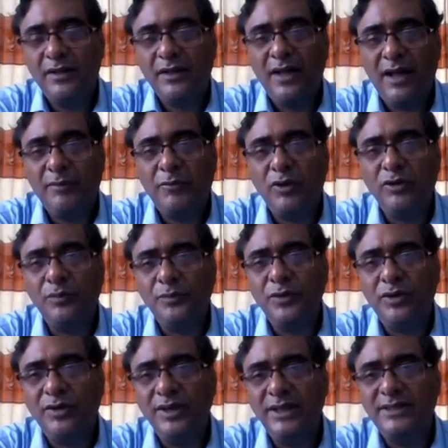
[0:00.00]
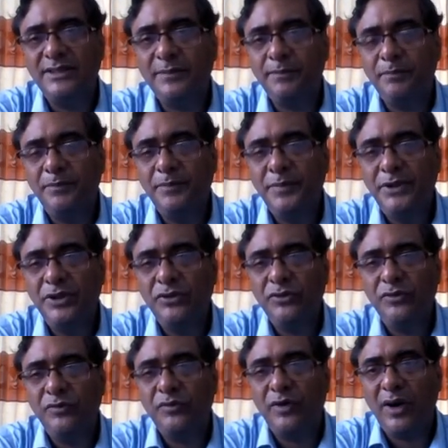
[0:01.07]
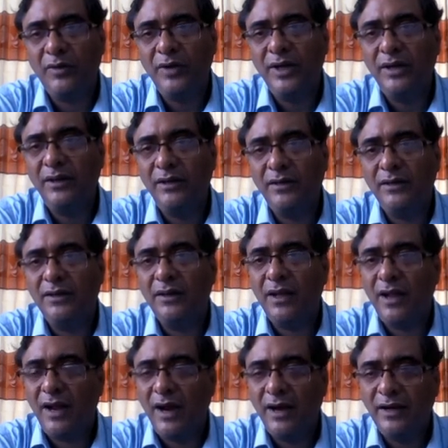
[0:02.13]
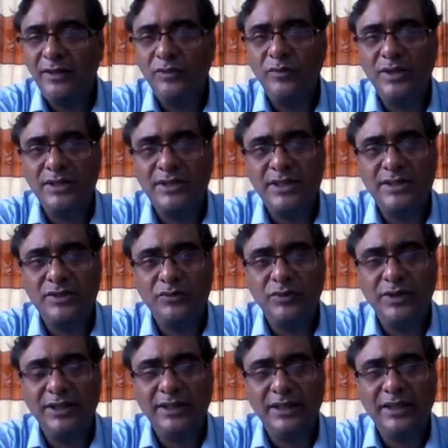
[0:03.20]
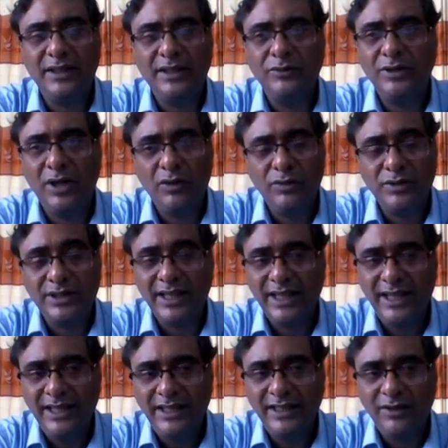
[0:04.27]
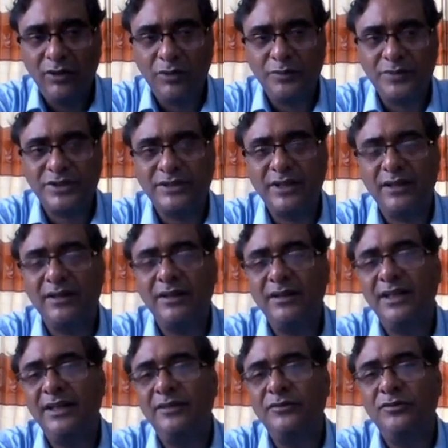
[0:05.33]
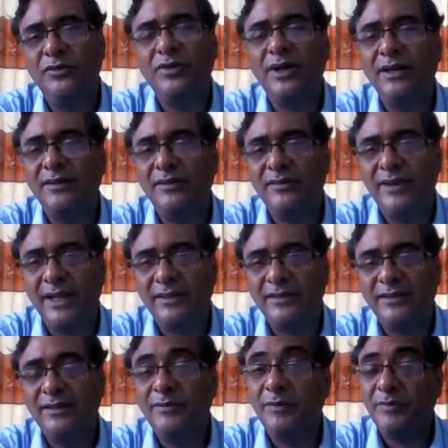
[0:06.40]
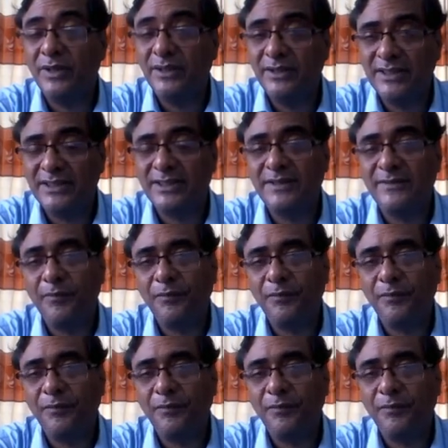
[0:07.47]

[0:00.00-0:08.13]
A monophthong is a pure vowel articulated without any obstacle in vocal tract. Remember this.